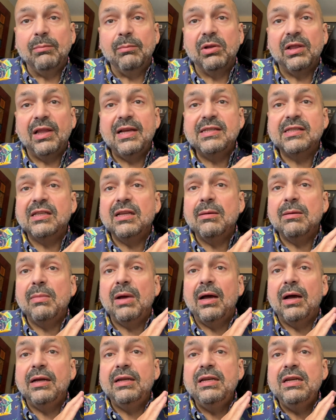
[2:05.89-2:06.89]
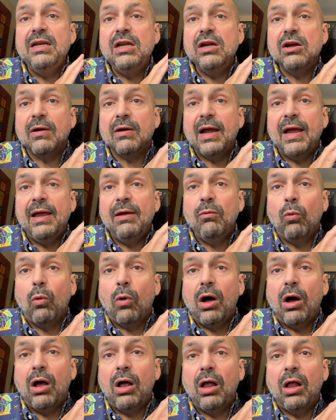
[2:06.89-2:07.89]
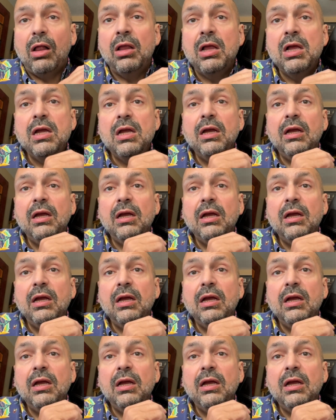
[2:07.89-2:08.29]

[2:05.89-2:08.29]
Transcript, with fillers: Place them near a wall,